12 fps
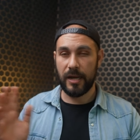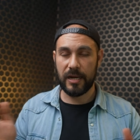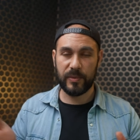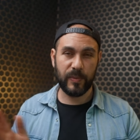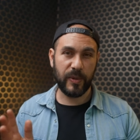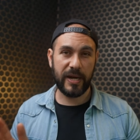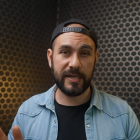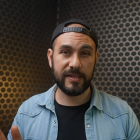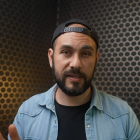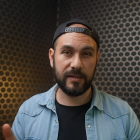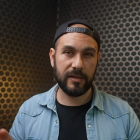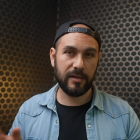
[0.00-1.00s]
are
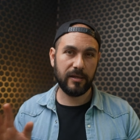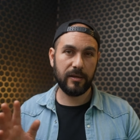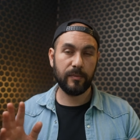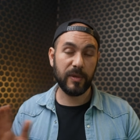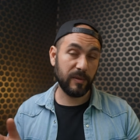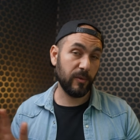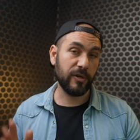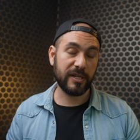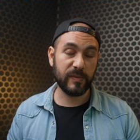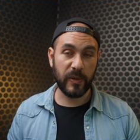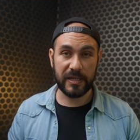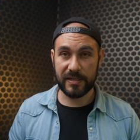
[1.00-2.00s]
priced a bit more
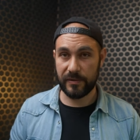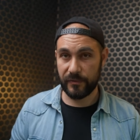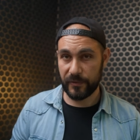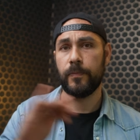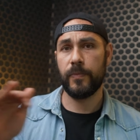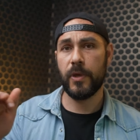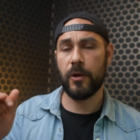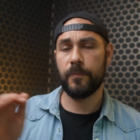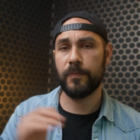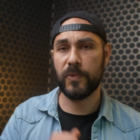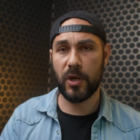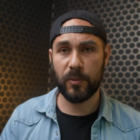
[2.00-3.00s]
expensive.
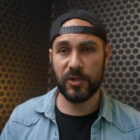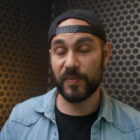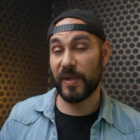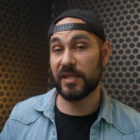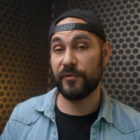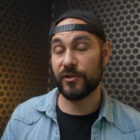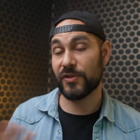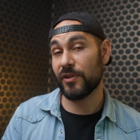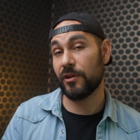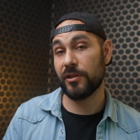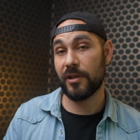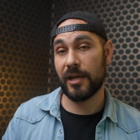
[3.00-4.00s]
No, no more space for
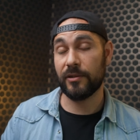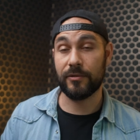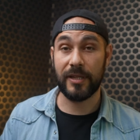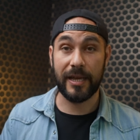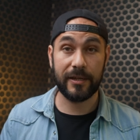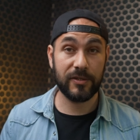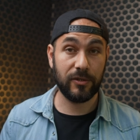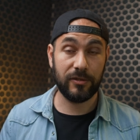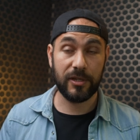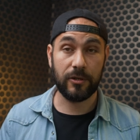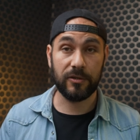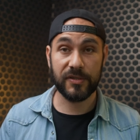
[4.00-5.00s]
Sony, I don't like
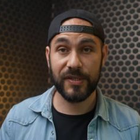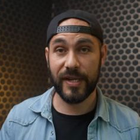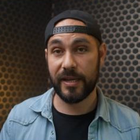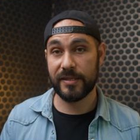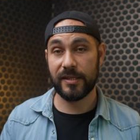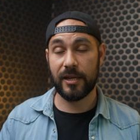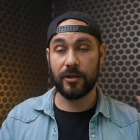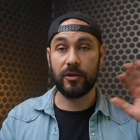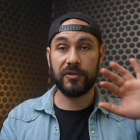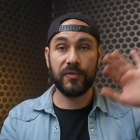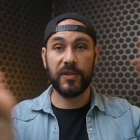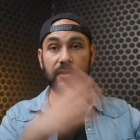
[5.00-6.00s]
Sony color signs, I
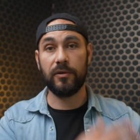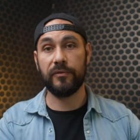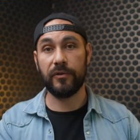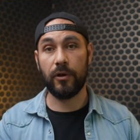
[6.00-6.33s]
got rid of